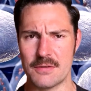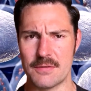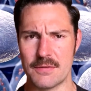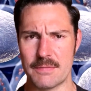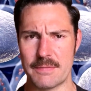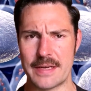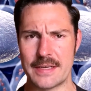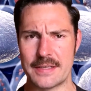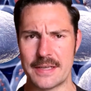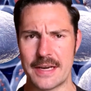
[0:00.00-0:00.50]
for
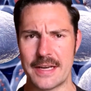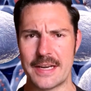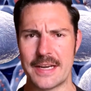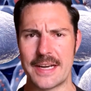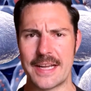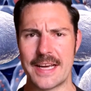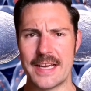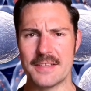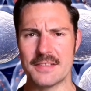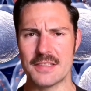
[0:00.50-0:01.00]

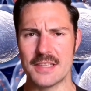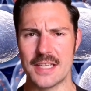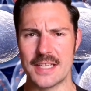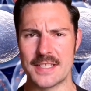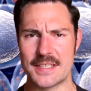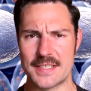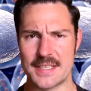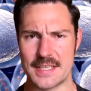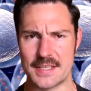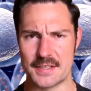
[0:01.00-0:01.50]
maintaining
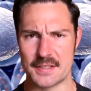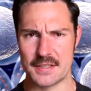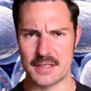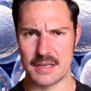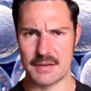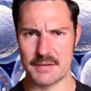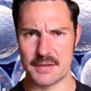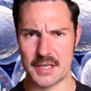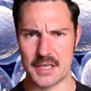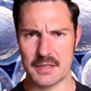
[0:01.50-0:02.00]
insulin
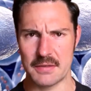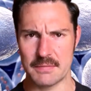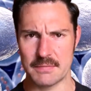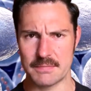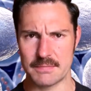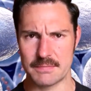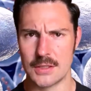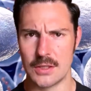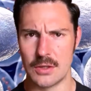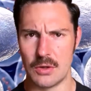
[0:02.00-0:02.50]
sensitivity,
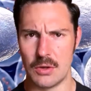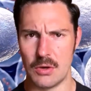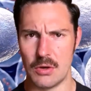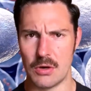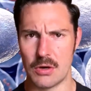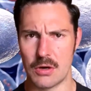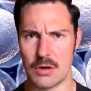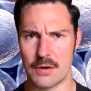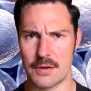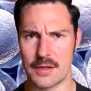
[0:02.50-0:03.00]

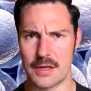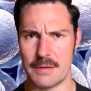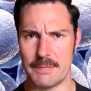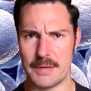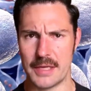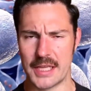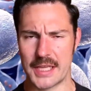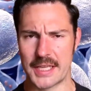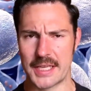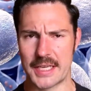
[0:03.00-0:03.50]
or the
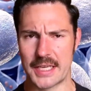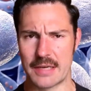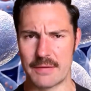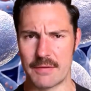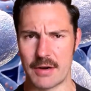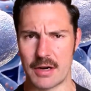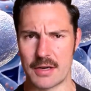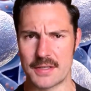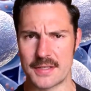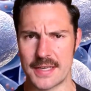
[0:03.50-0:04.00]
ability
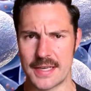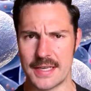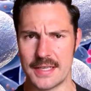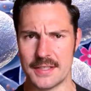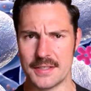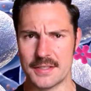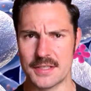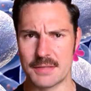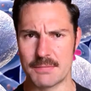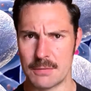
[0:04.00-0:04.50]
of our
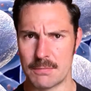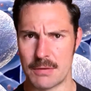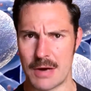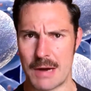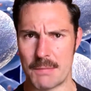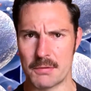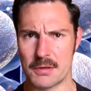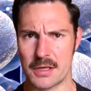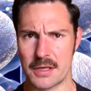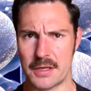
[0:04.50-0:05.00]
cells to
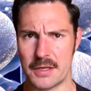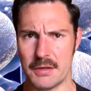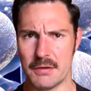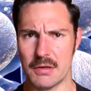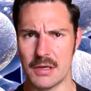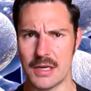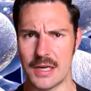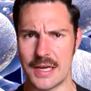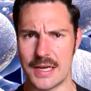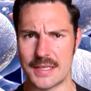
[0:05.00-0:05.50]
properly
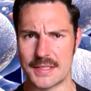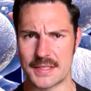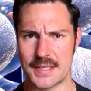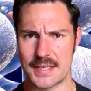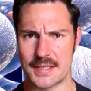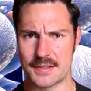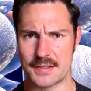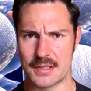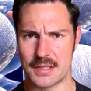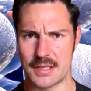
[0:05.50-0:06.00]
utilize
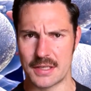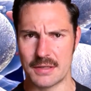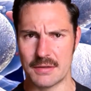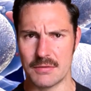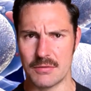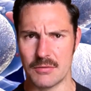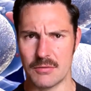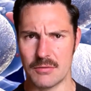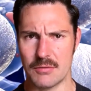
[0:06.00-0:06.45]
insulin,